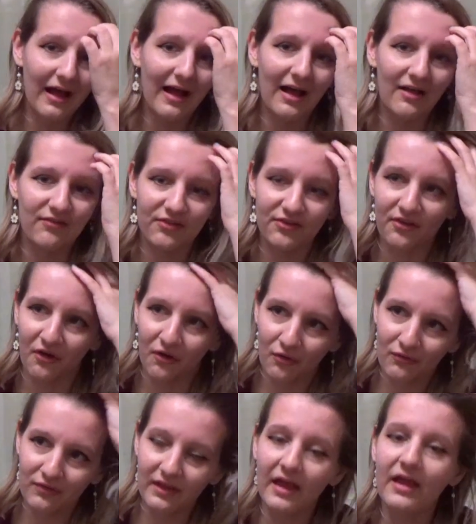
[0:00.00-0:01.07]
I've
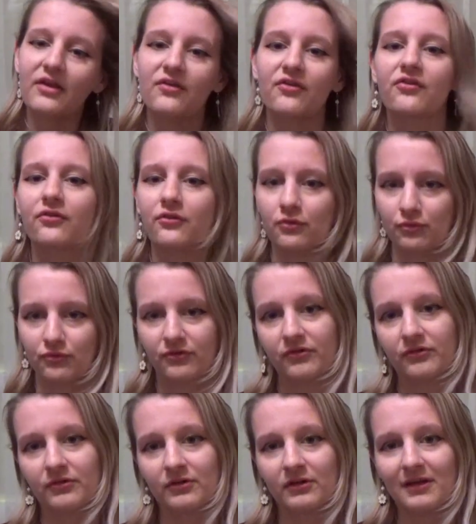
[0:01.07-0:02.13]
sewn a suit,
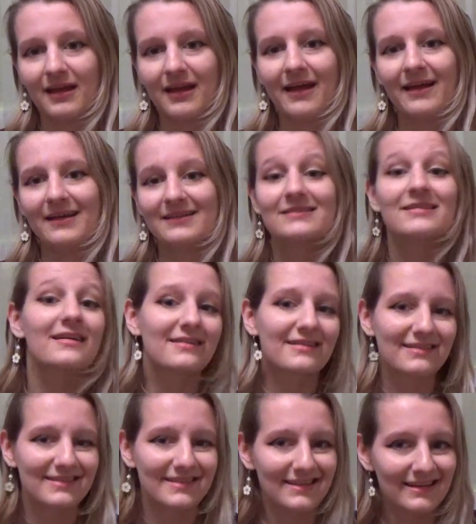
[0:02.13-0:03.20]
a
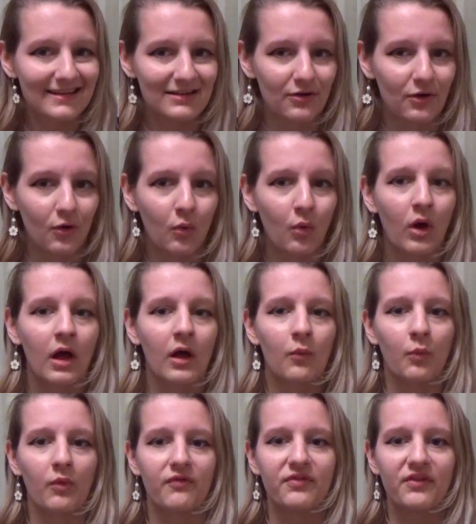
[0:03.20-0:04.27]
tuxedo
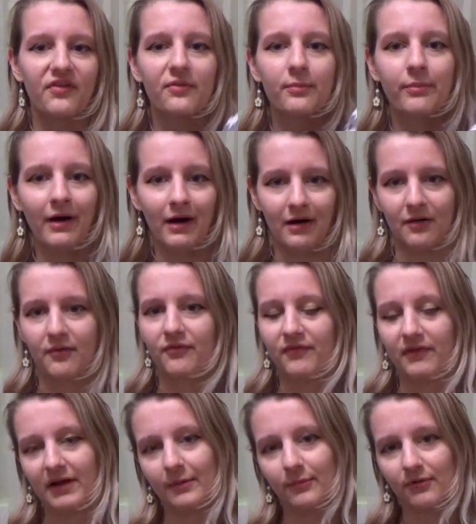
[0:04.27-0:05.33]
with this pug
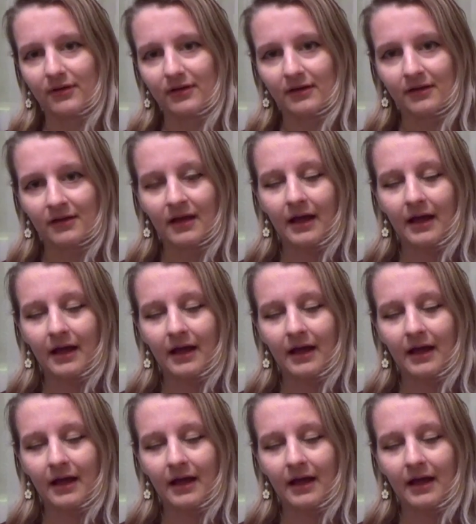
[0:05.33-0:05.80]
fabric.